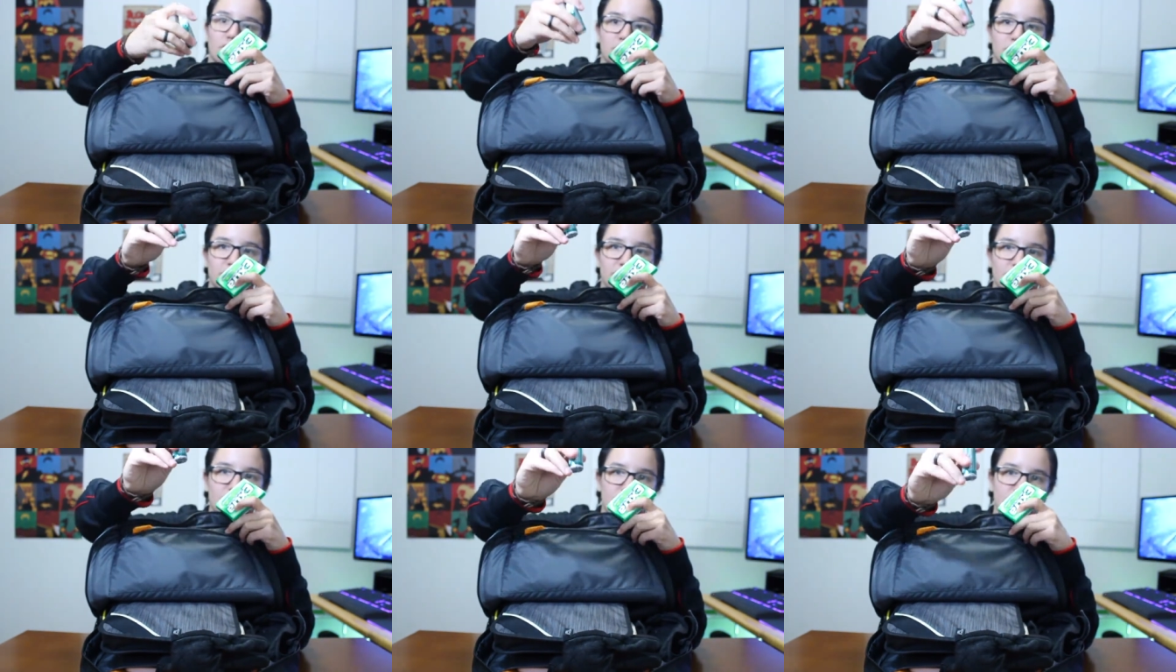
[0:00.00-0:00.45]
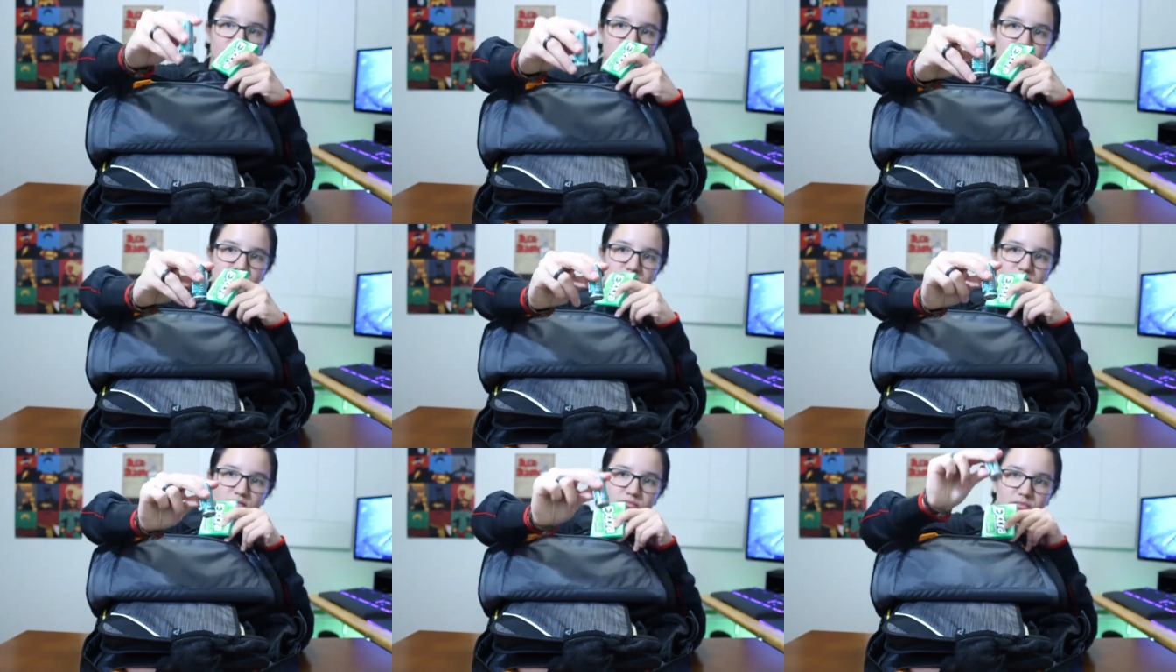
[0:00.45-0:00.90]
Breath
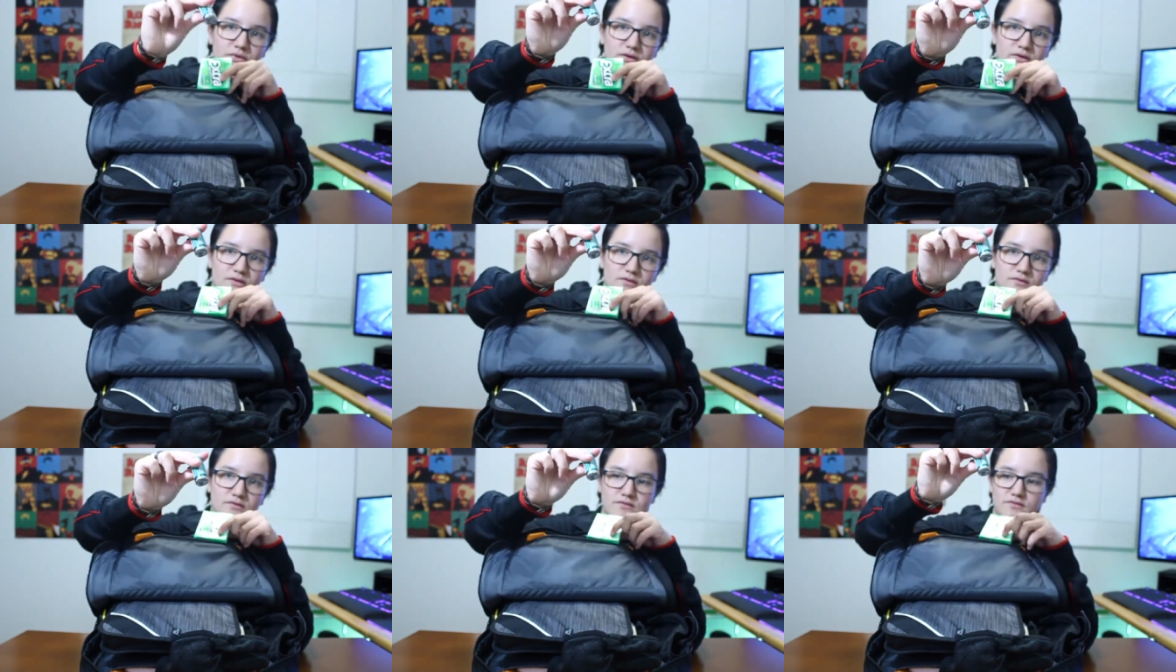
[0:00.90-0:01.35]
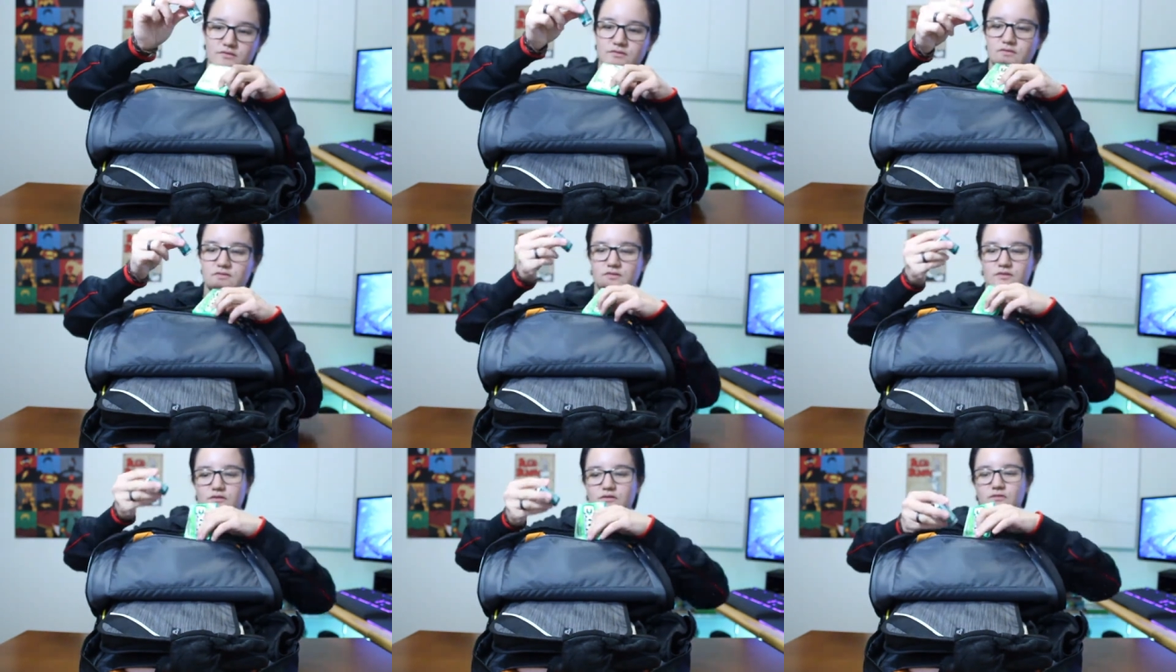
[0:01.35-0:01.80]
mints,
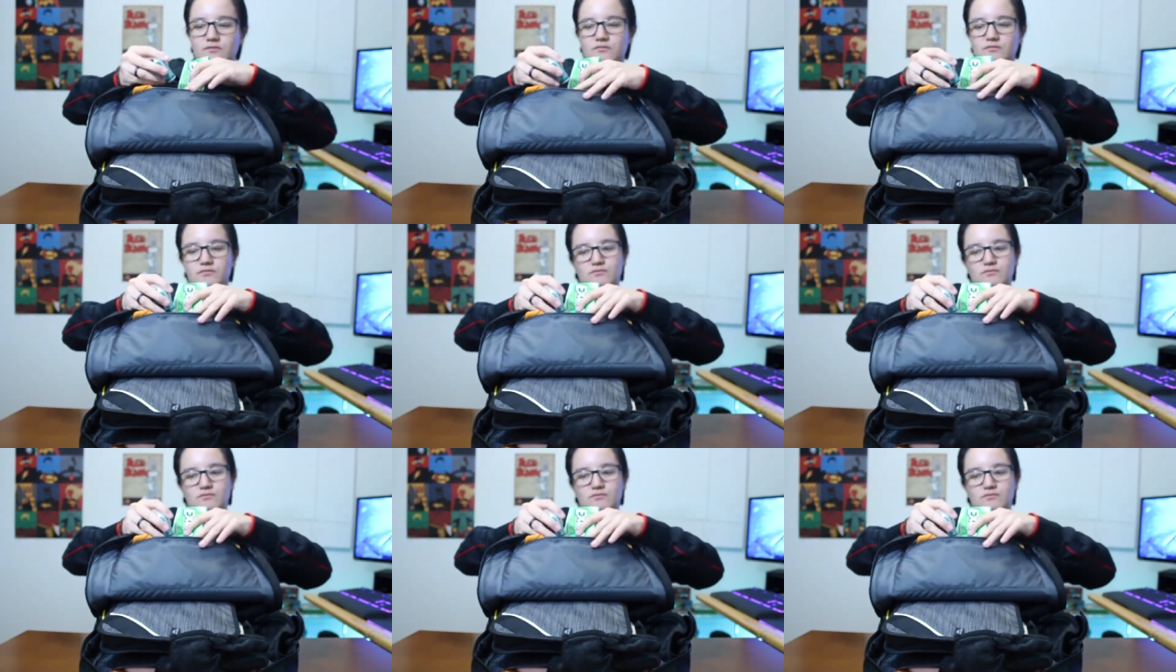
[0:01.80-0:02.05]
because, you know,